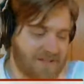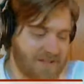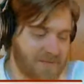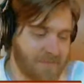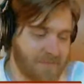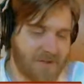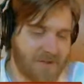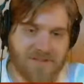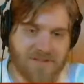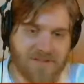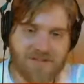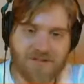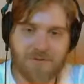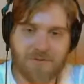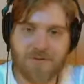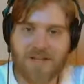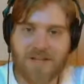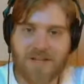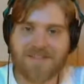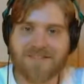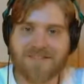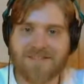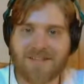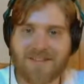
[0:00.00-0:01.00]
somebody's
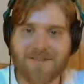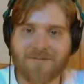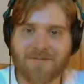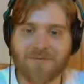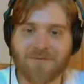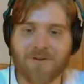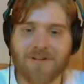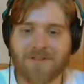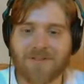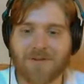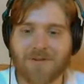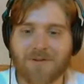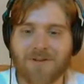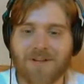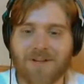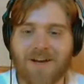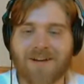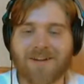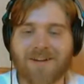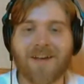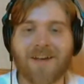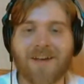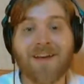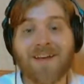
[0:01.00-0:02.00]
shoelaces at the free throw
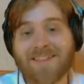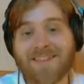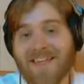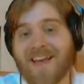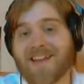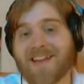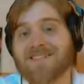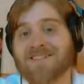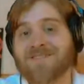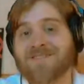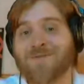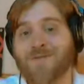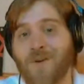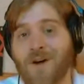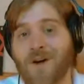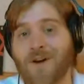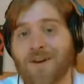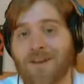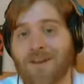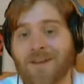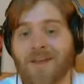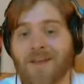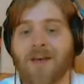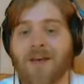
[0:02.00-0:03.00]
line? That's
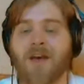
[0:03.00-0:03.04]
funny.